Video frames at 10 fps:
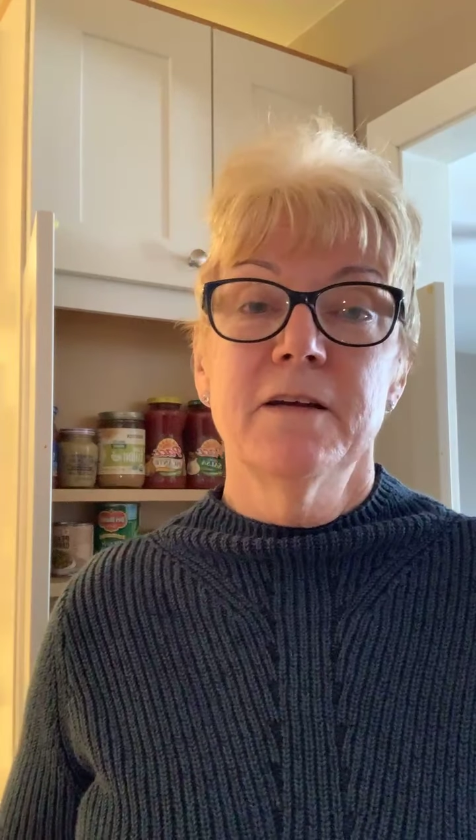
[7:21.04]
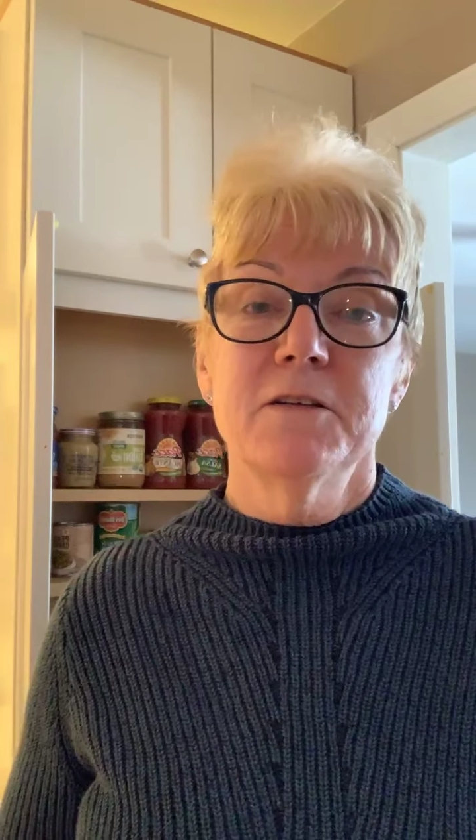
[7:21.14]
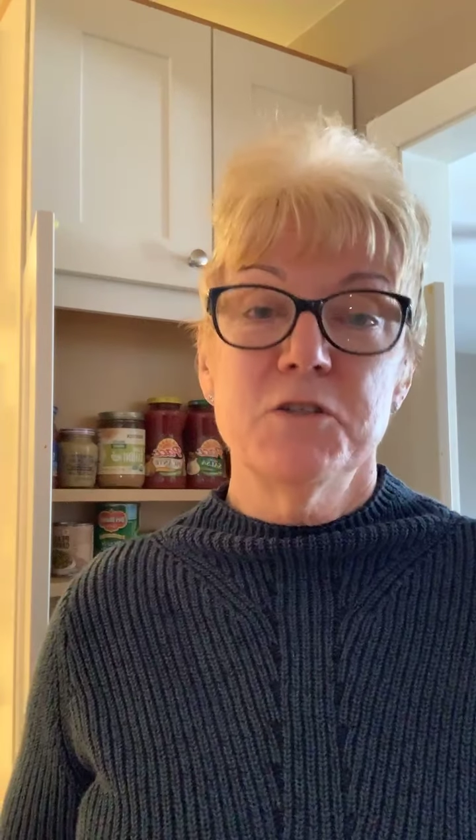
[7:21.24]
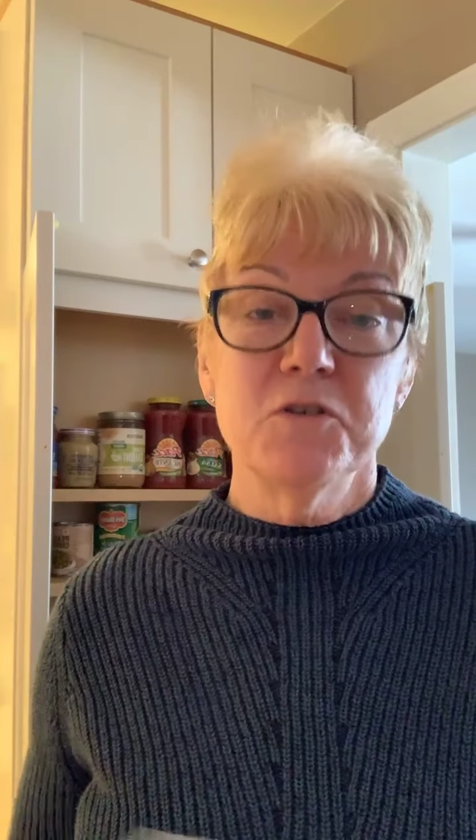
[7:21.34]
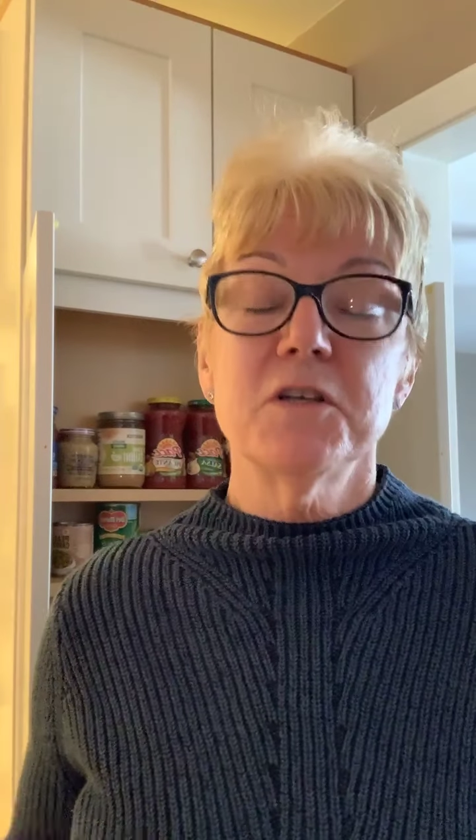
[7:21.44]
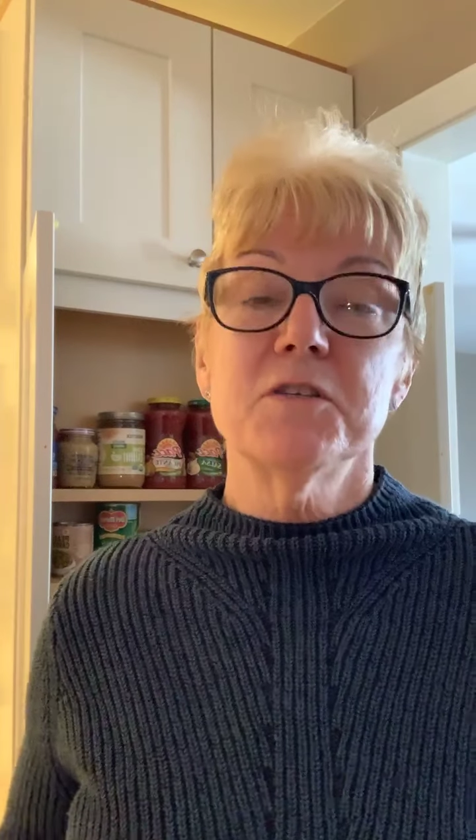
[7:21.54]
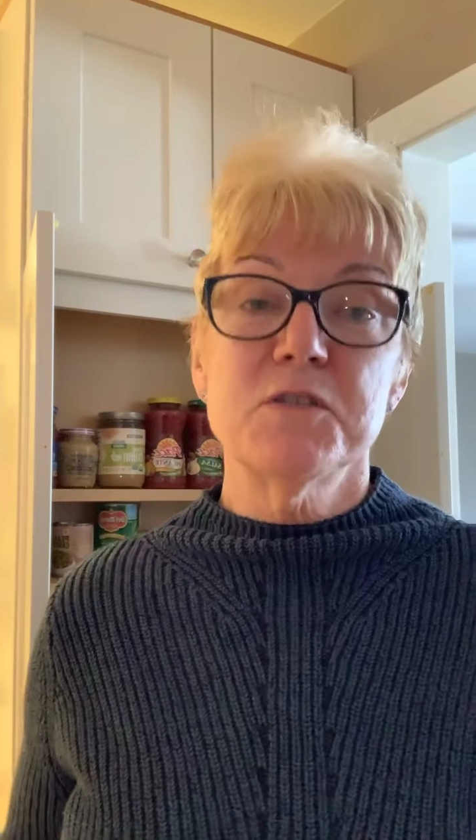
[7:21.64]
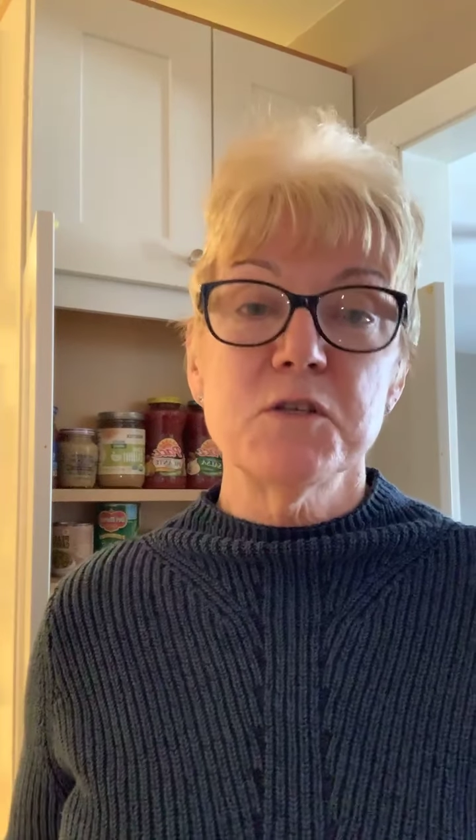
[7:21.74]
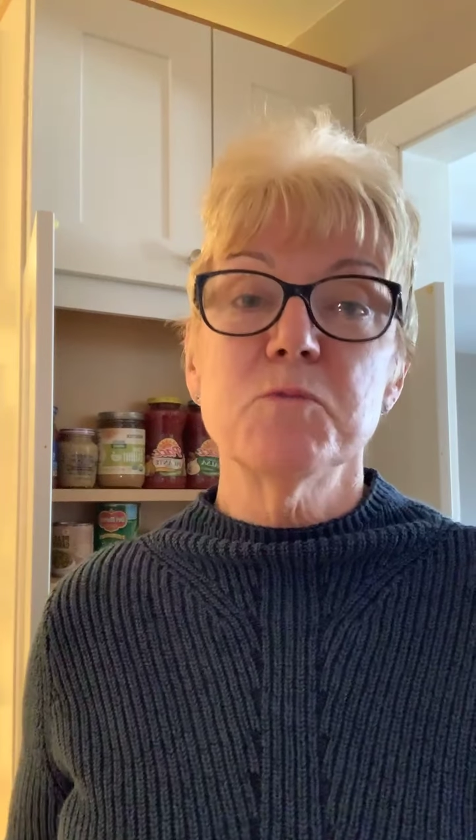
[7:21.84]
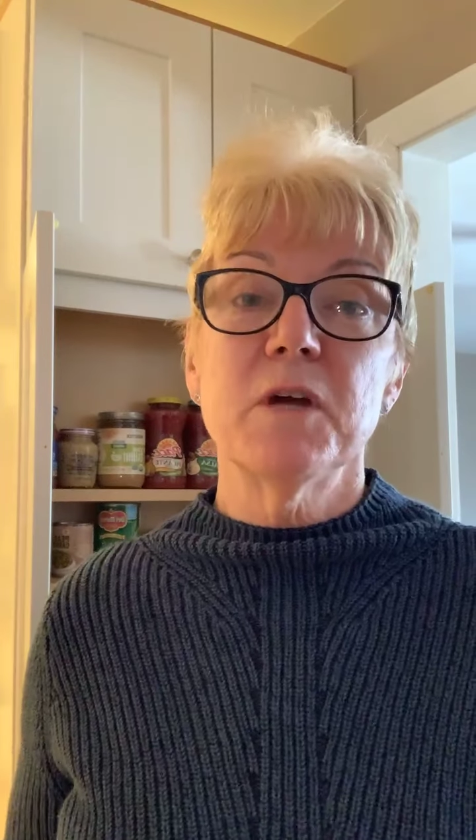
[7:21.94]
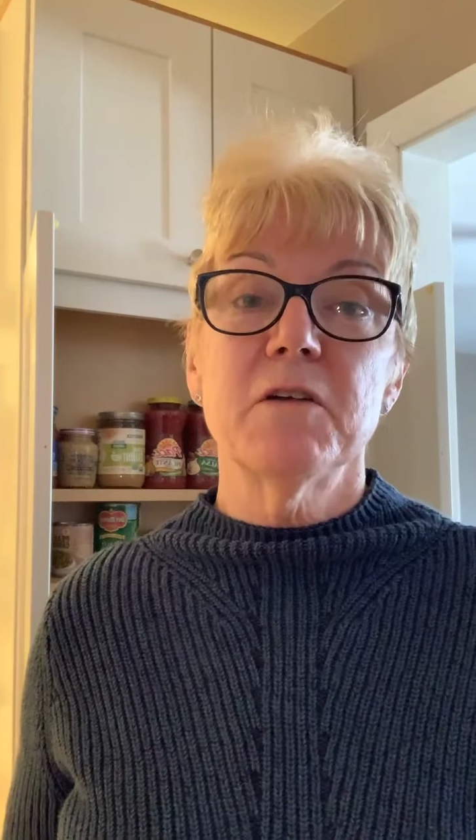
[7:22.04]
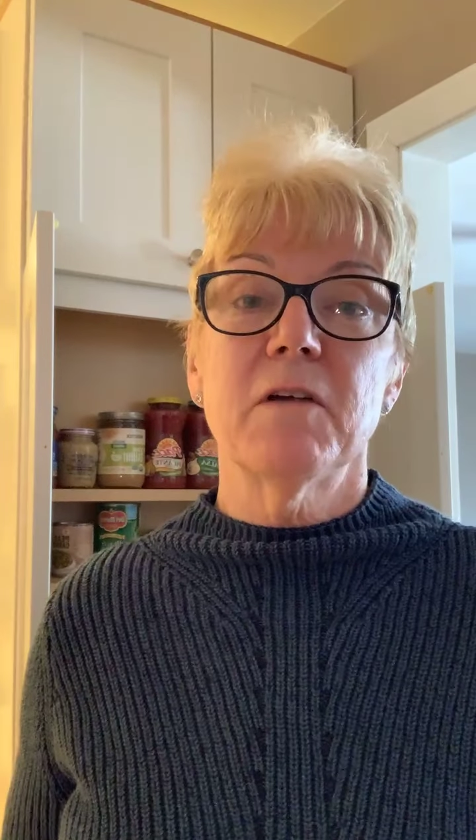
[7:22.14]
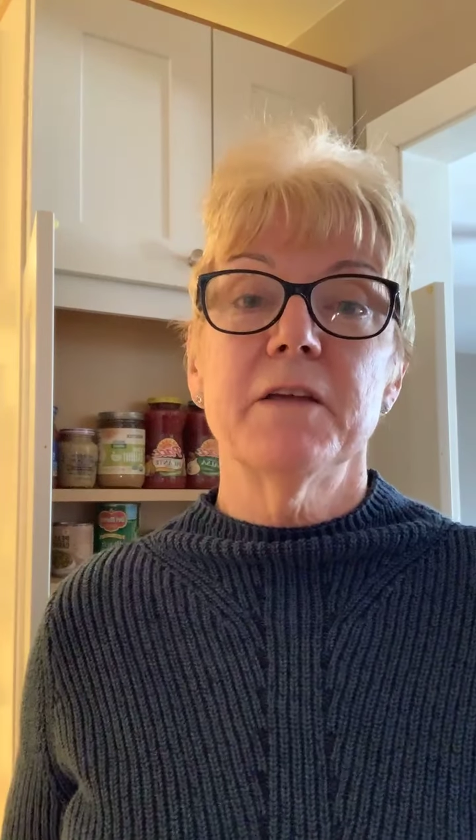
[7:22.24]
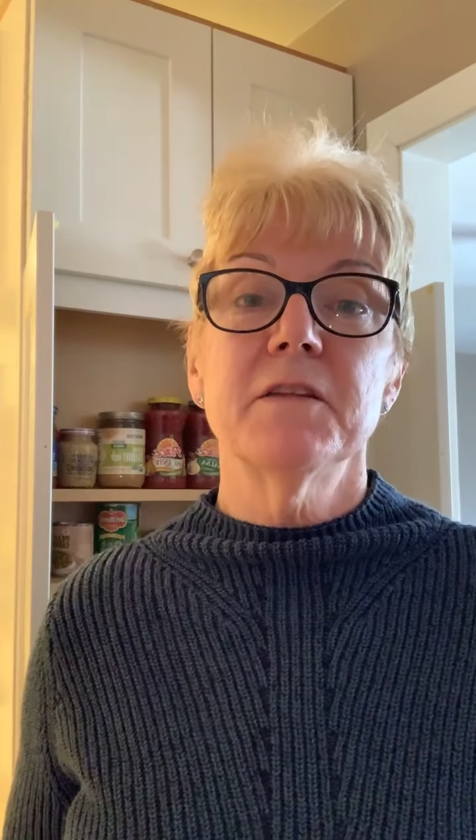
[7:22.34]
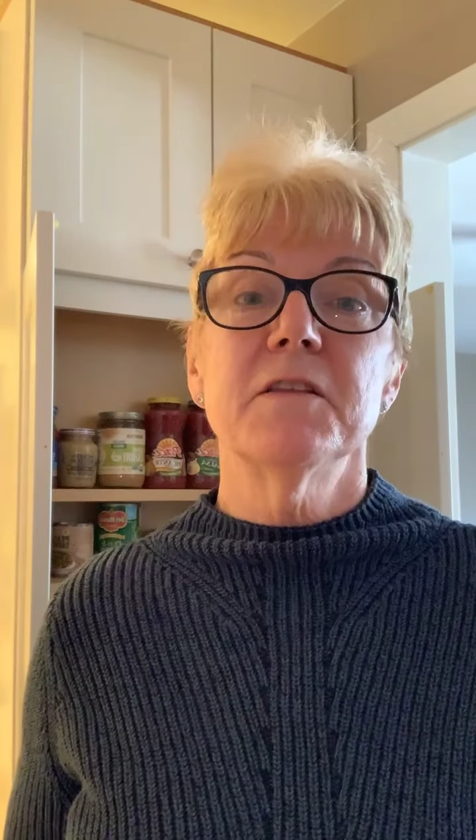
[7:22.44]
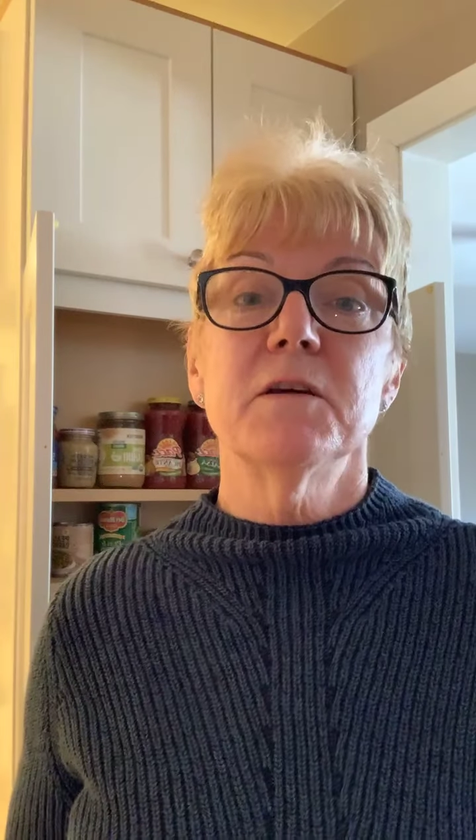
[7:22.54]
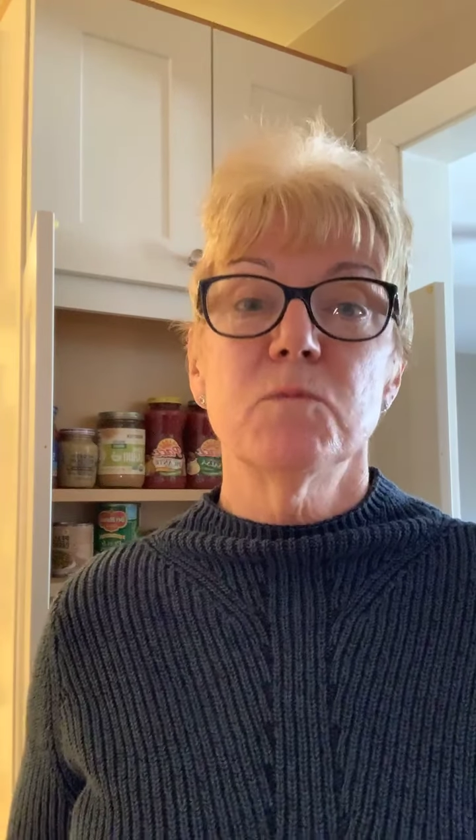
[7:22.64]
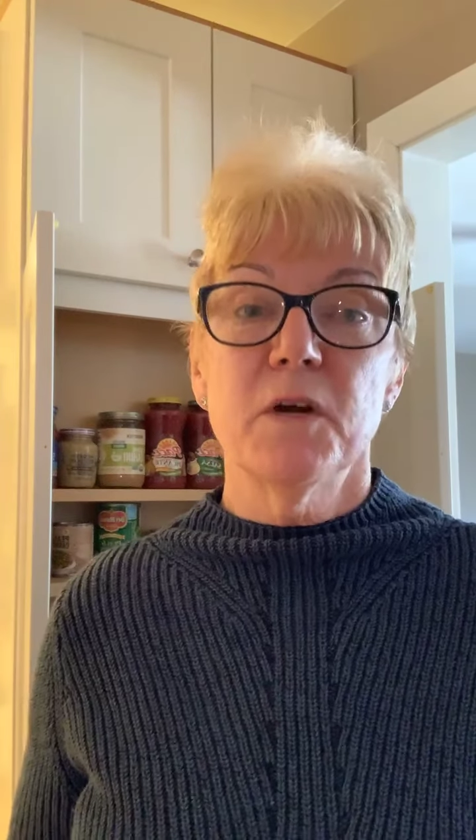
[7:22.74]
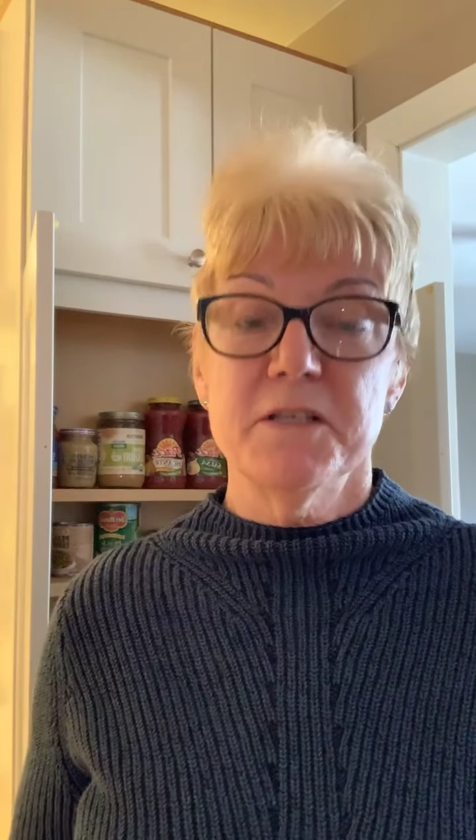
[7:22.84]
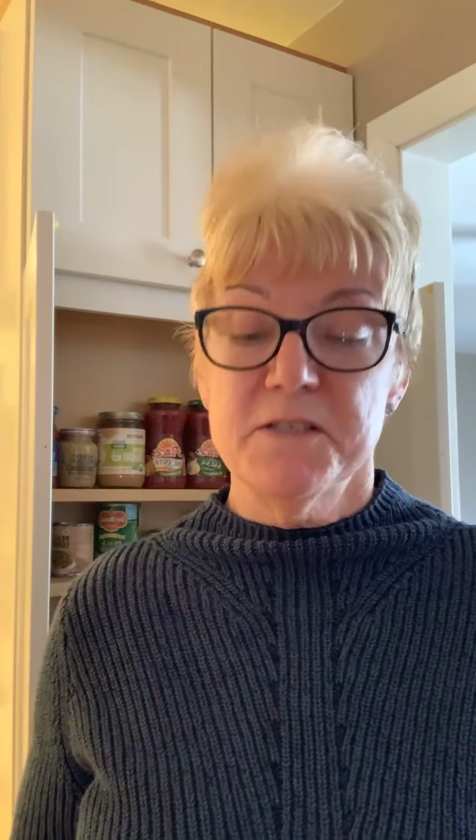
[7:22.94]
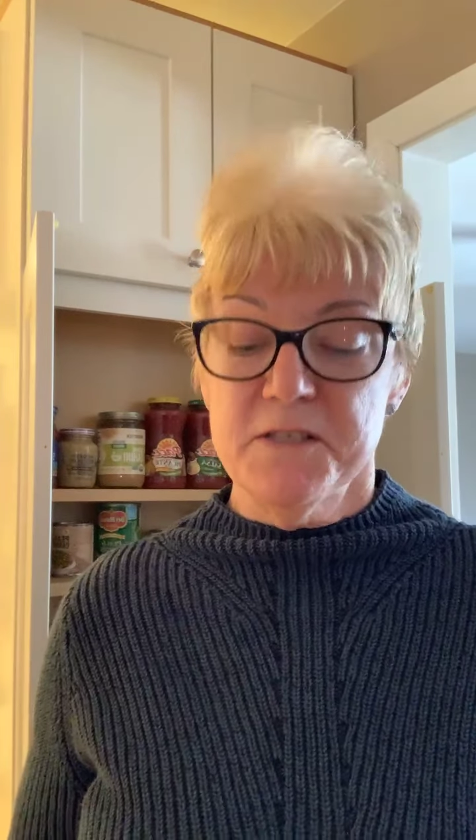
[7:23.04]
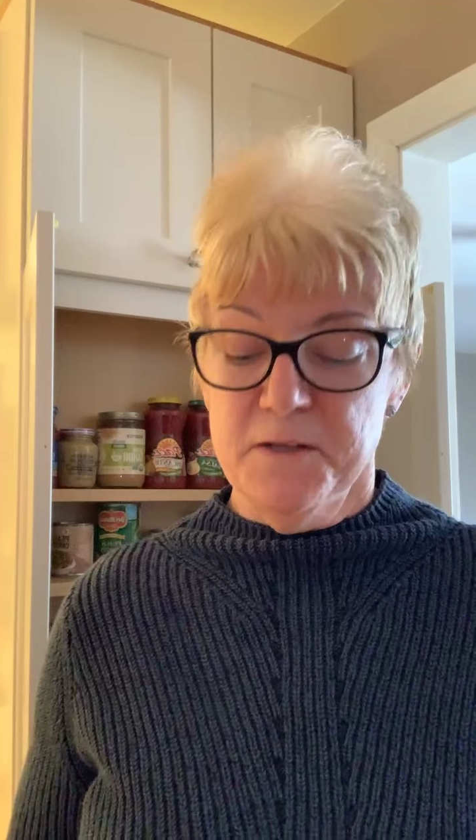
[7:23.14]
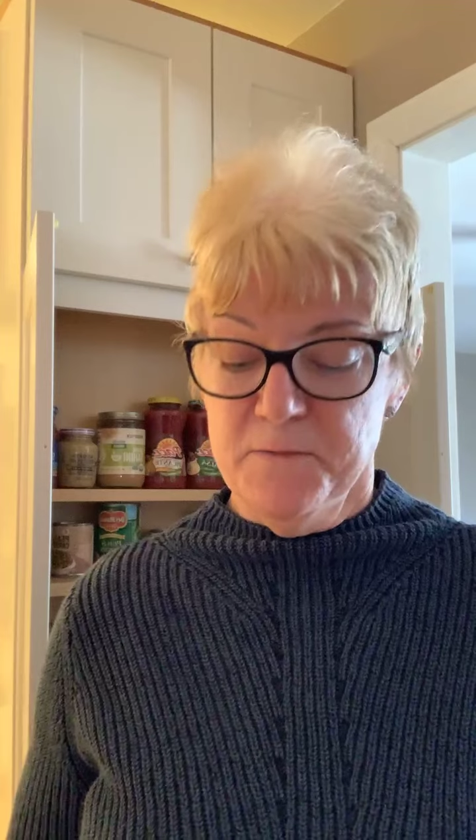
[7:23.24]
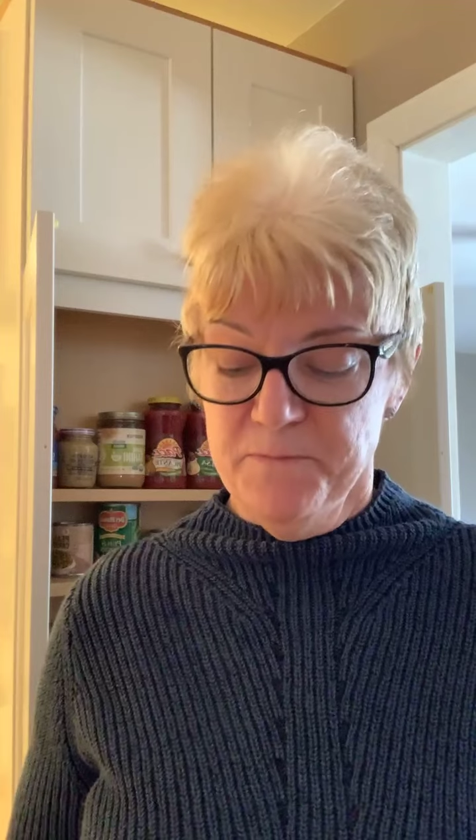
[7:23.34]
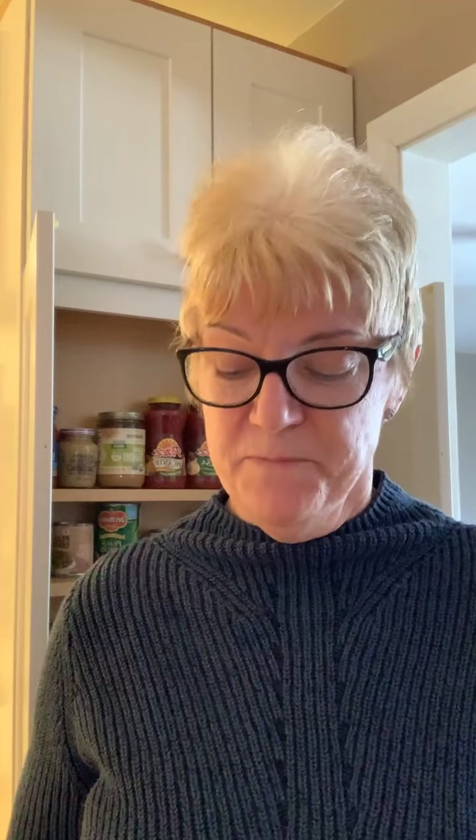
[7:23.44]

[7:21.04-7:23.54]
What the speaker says: to consume it rather than waste it.